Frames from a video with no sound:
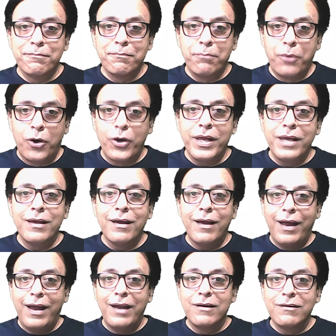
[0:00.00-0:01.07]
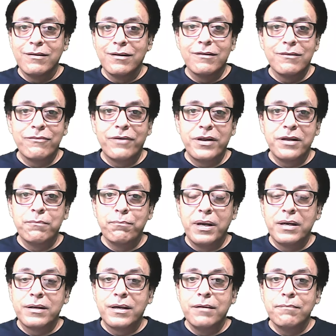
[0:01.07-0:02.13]
body, and very
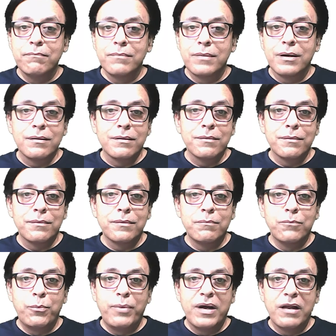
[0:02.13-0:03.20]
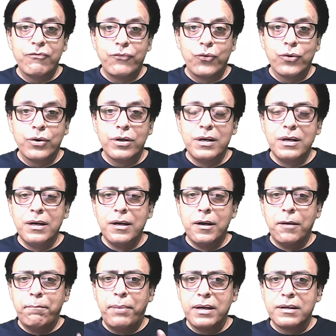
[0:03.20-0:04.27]
bulky mobile phone.
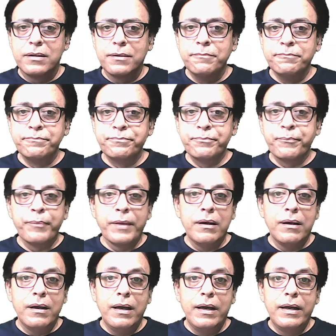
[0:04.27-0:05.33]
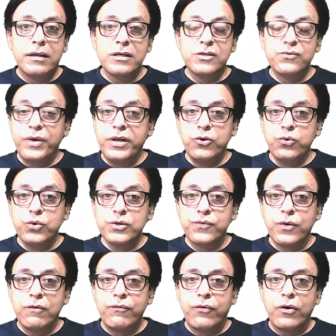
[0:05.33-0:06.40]
But it is very
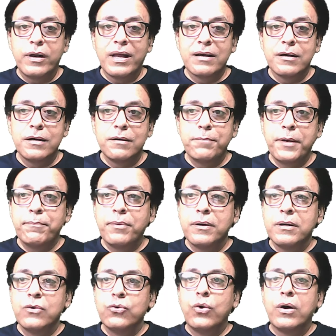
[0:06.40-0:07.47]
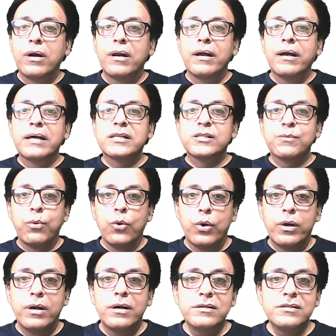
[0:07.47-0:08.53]
useful for people who are
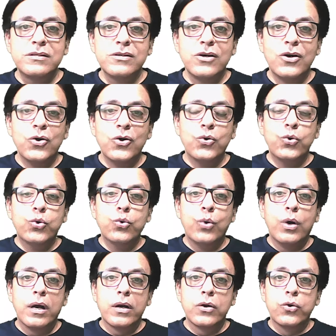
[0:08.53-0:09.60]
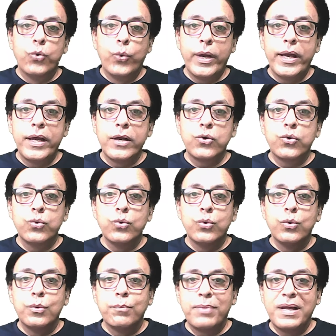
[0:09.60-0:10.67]
explorers, who are going
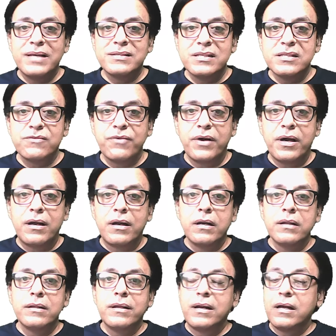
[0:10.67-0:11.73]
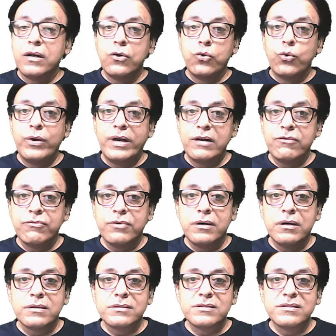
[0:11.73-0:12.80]
to places where there are no
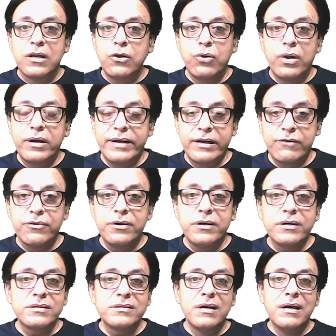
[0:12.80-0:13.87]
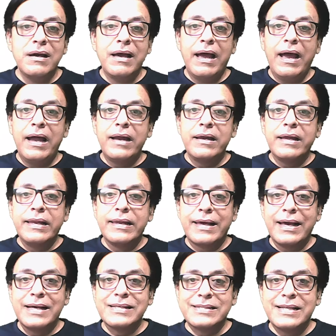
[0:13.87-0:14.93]
networks, cellular networks, and in
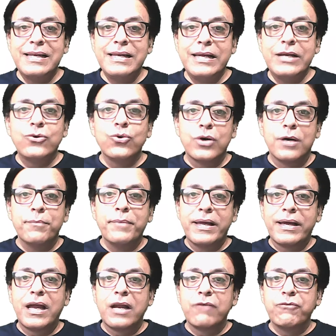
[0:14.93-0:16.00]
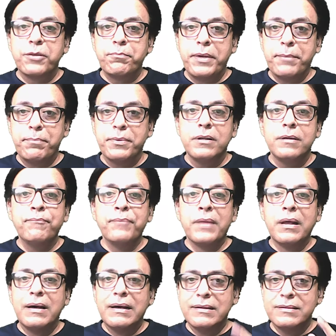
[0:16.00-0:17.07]
case they need to communicate with people,
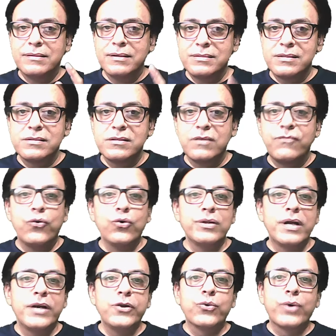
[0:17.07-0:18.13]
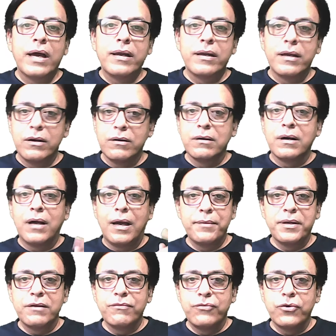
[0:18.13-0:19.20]
this is the phone that you carry.
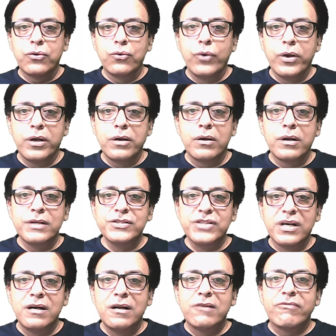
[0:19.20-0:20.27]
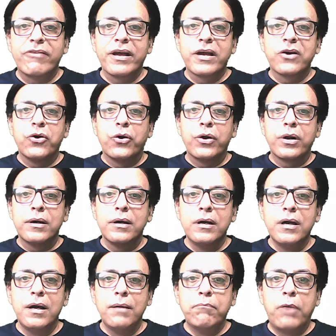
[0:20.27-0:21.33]
If you're going on a jungle trek or a
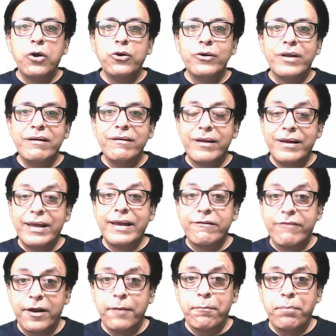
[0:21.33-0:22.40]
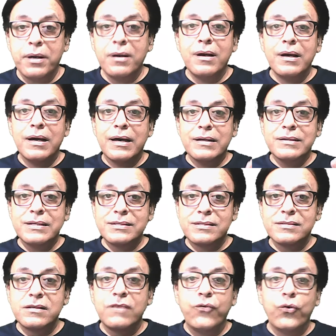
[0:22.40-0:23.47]
mountaineering trip, this
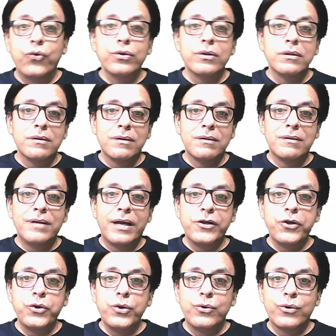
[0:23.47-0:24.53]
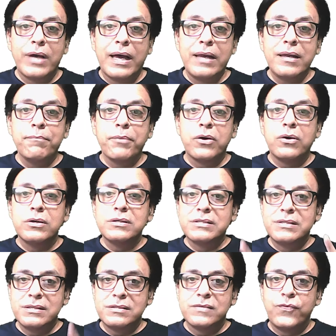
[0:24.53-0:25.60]
is a phone that you need to carry, because
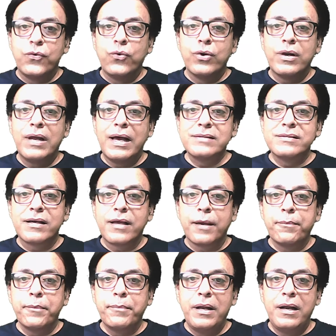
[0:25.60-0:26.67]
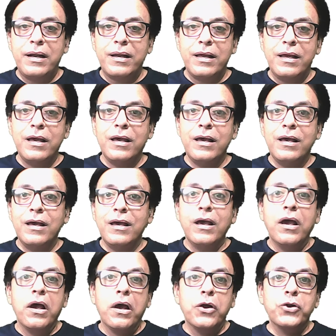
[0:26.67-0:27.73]
this phone has the capability
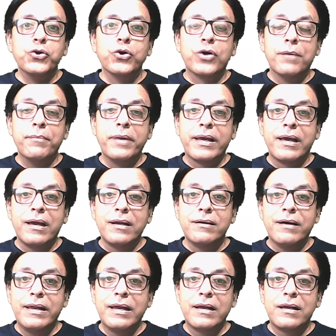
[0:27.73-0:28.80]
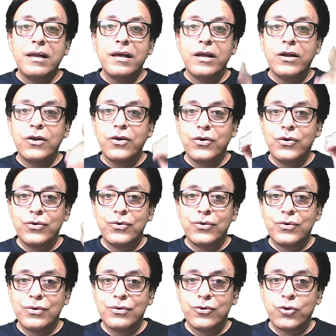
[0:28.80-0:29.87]
to communicate directly
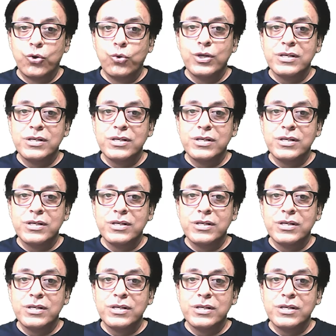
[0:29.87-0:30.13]
through the